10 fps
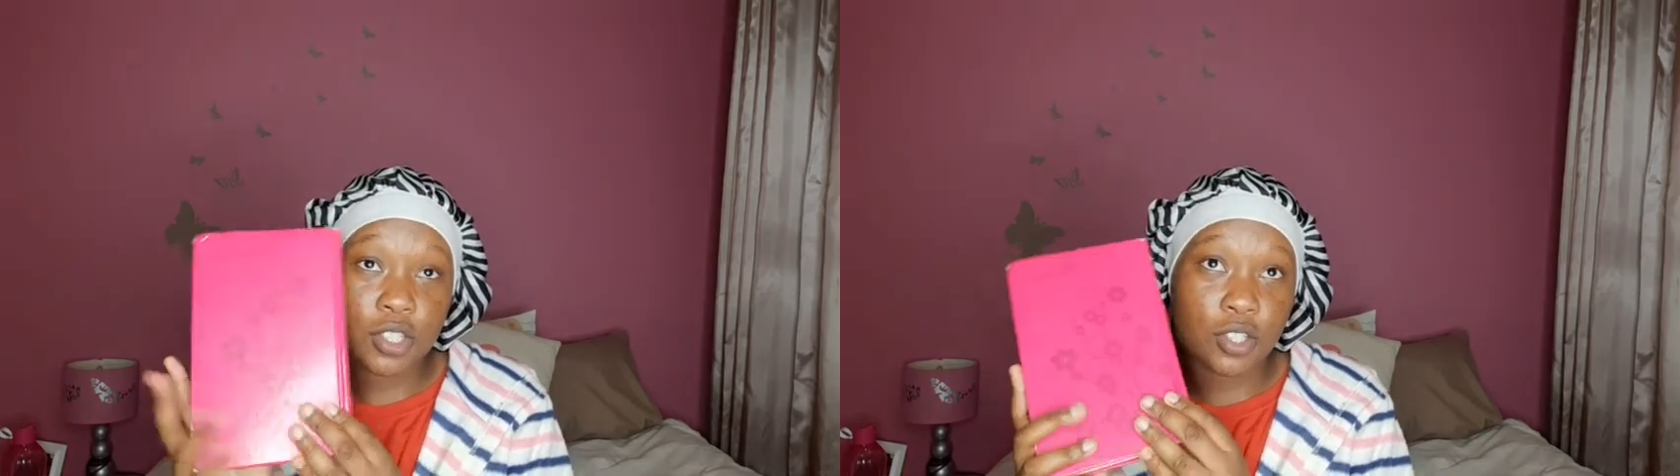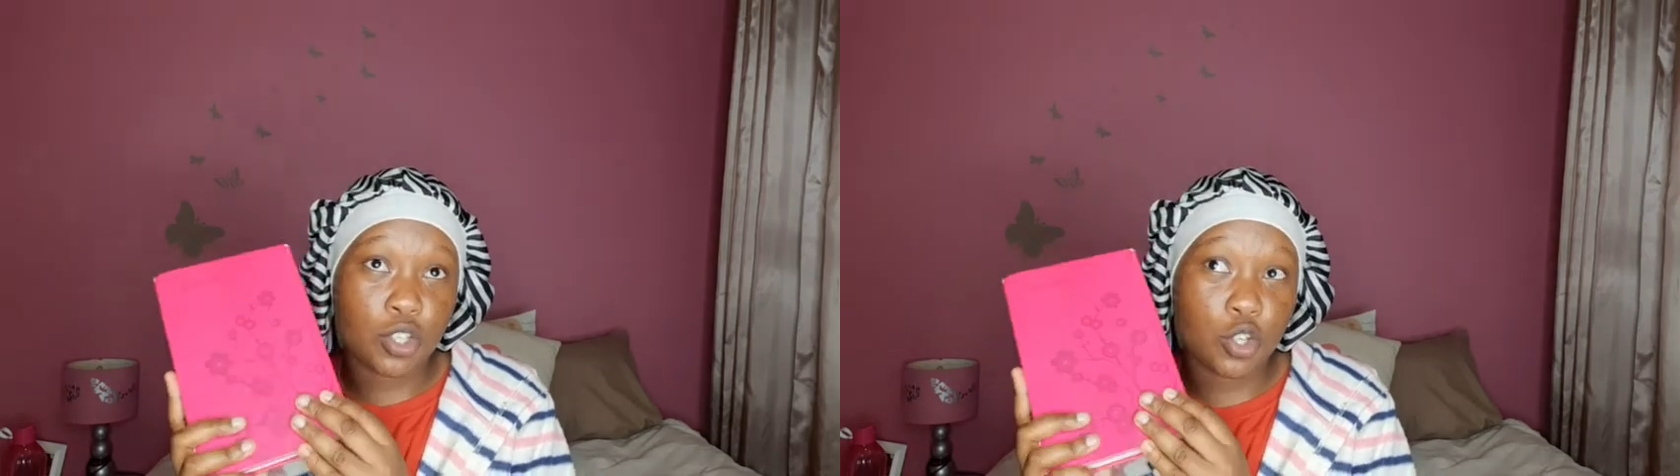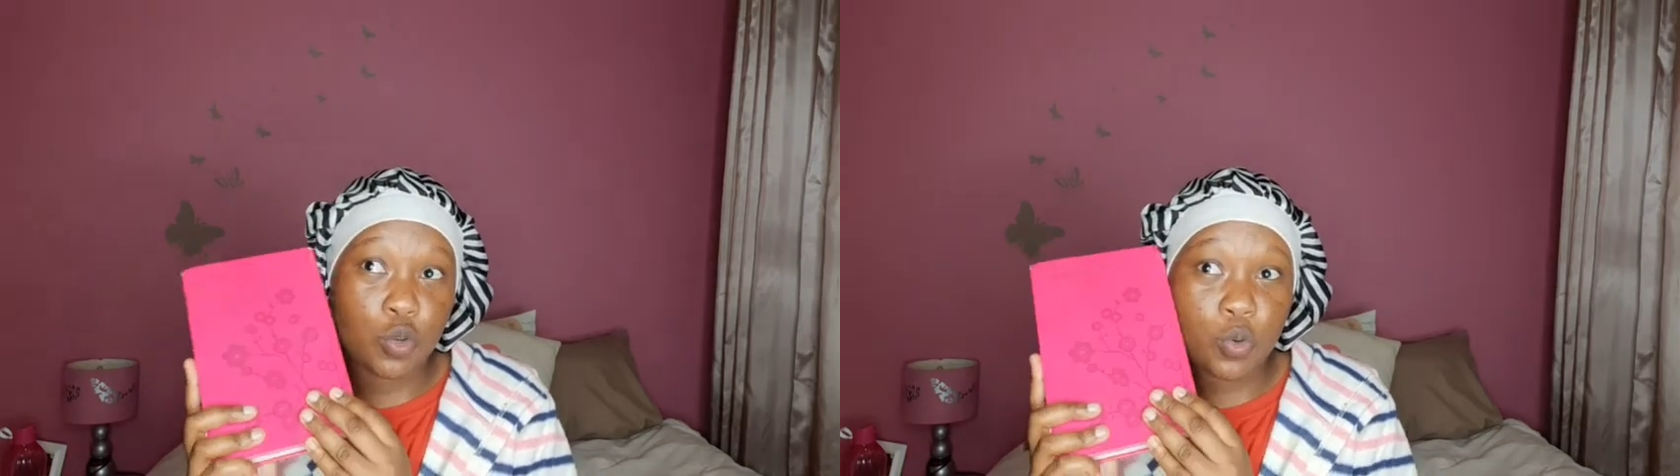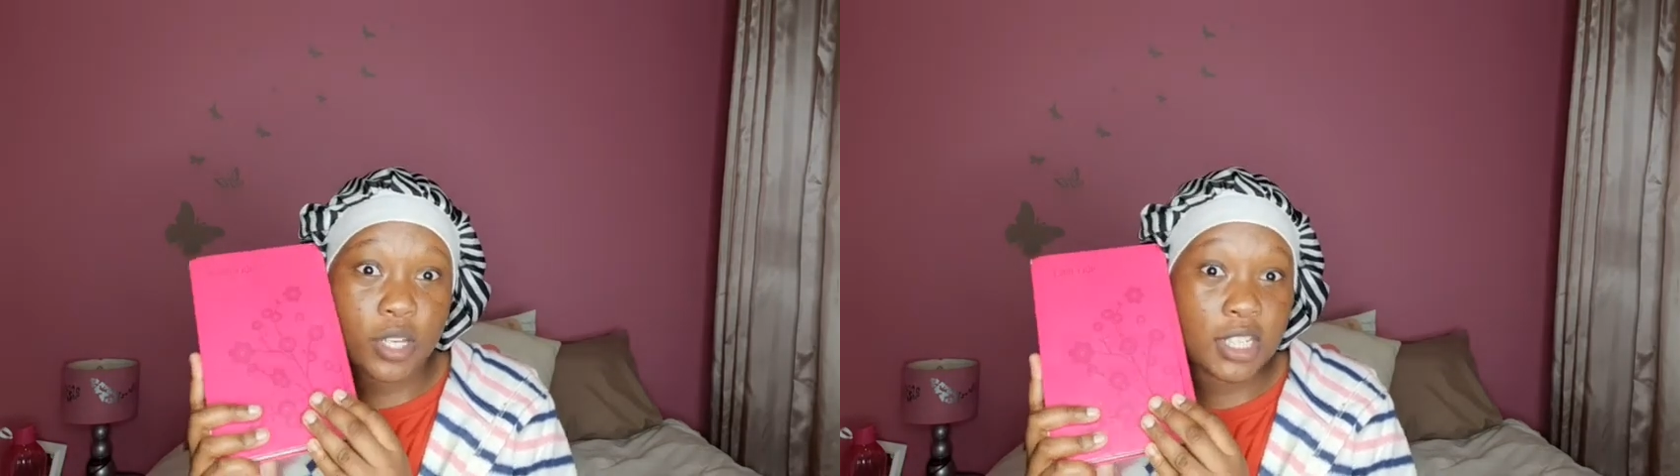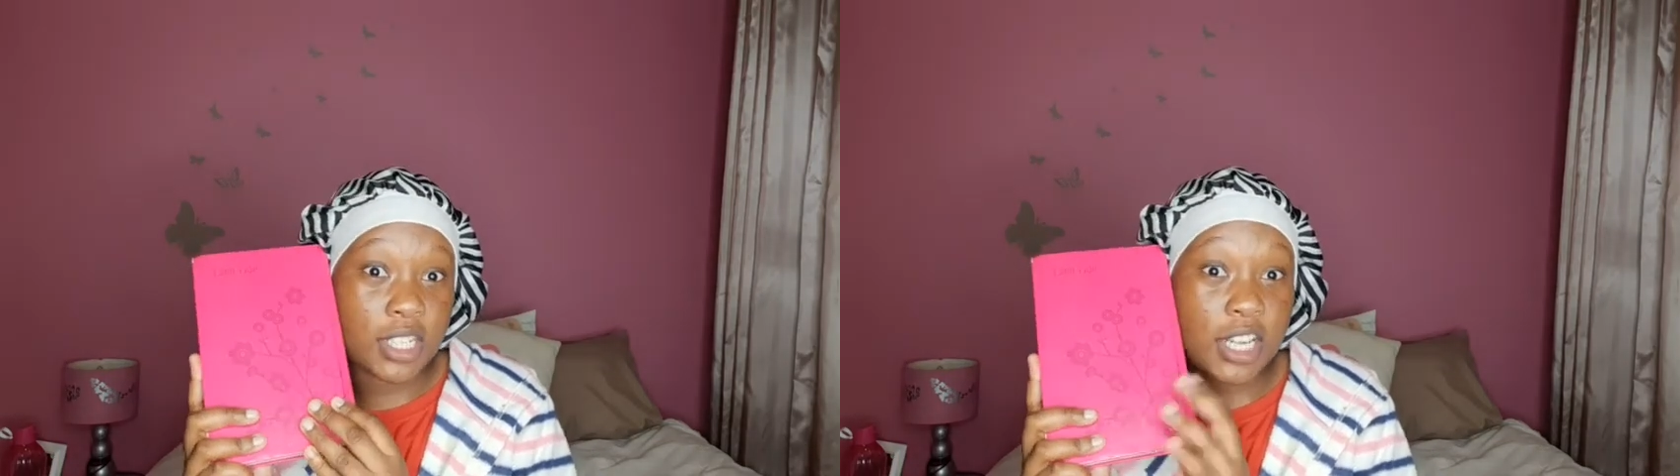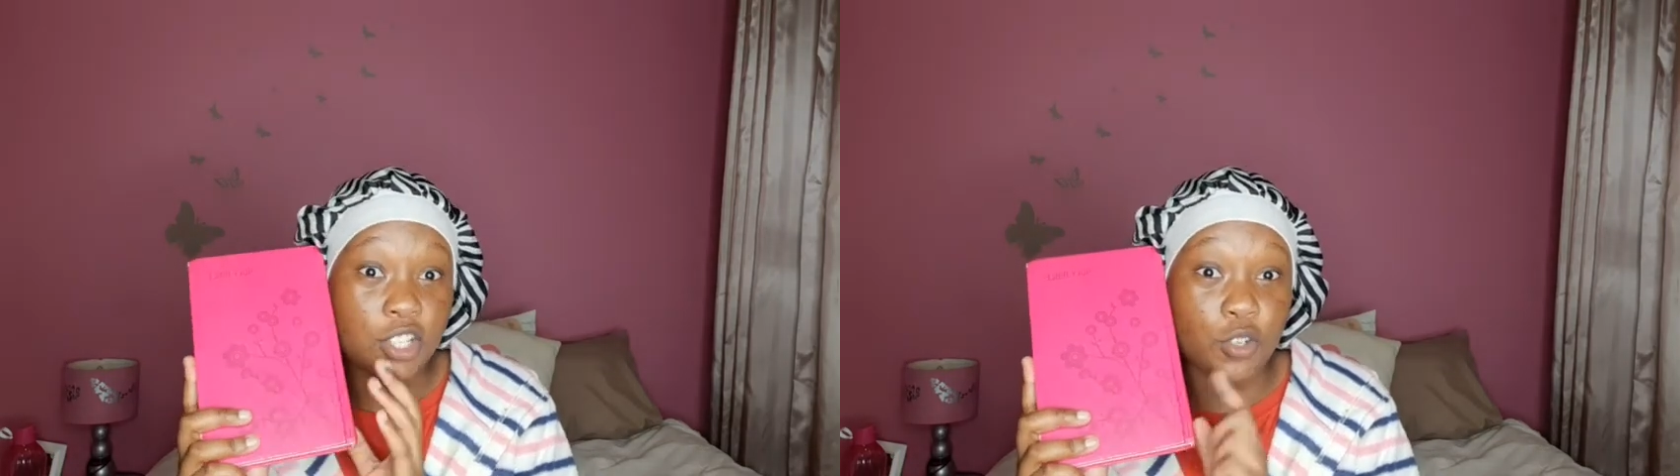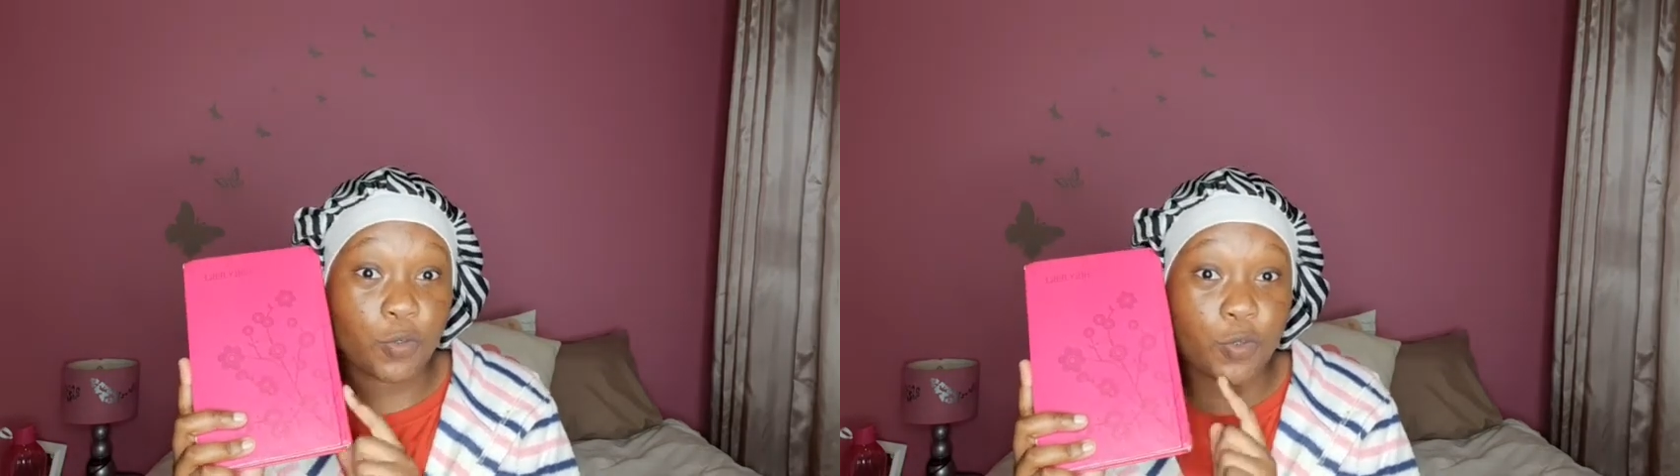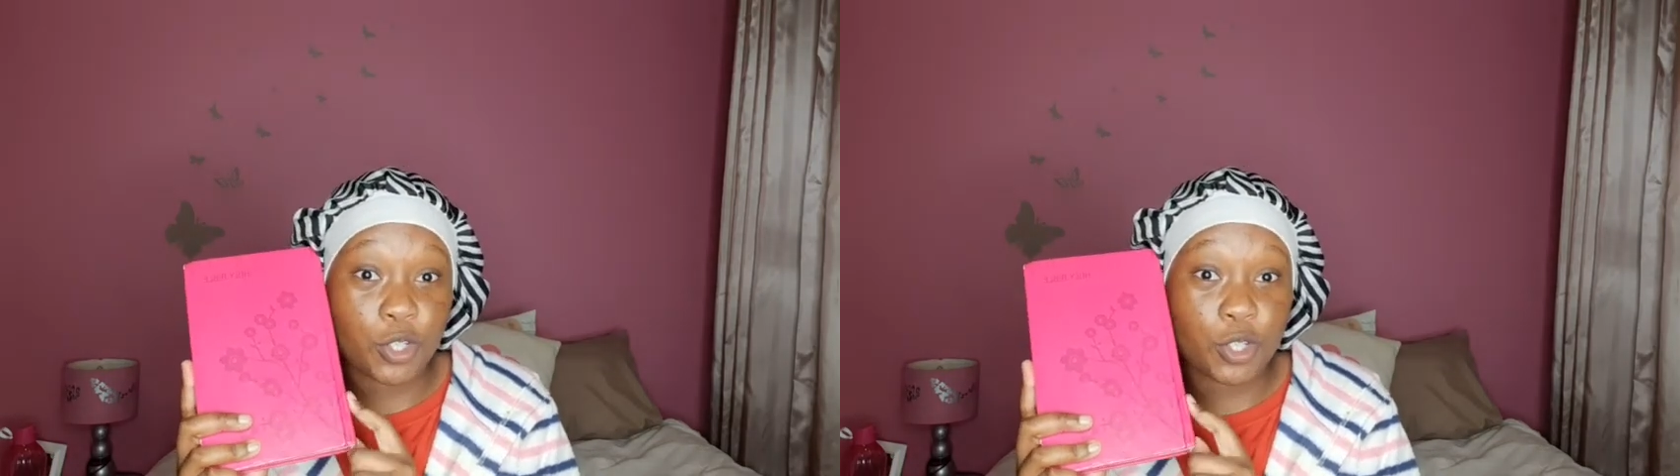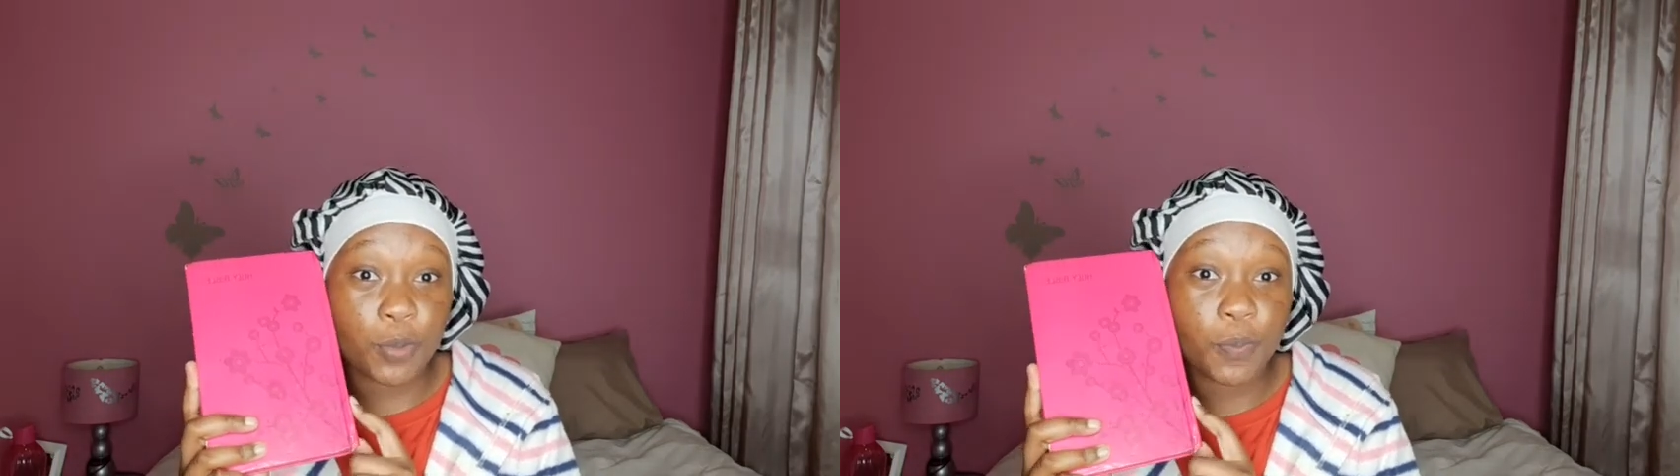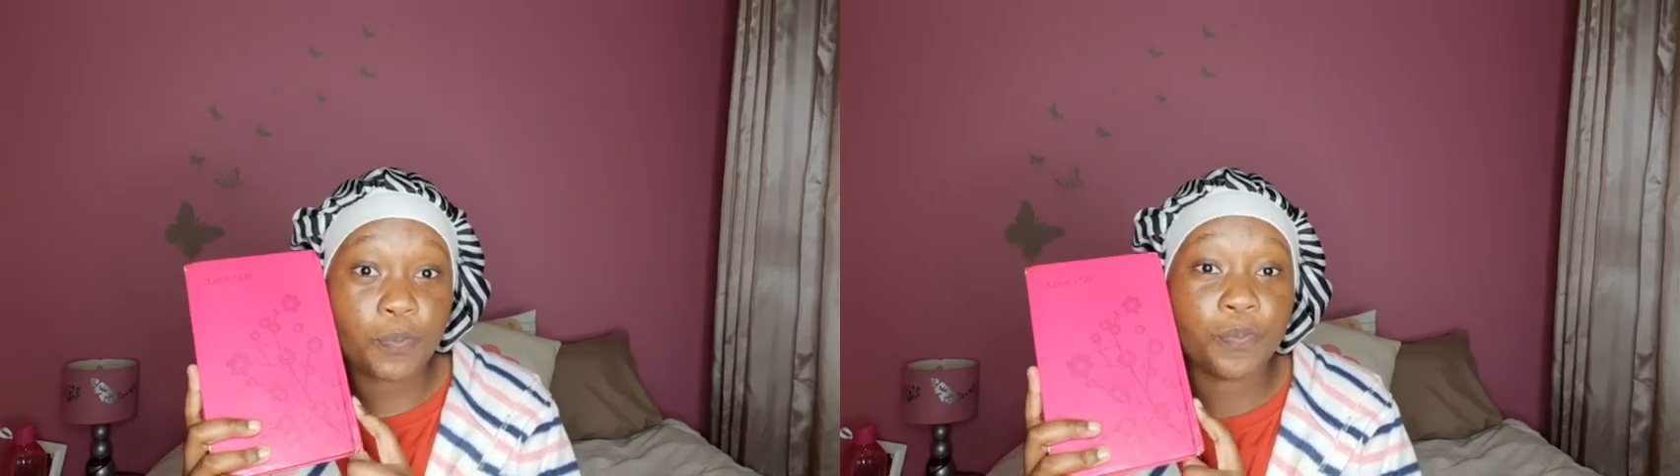New International Version.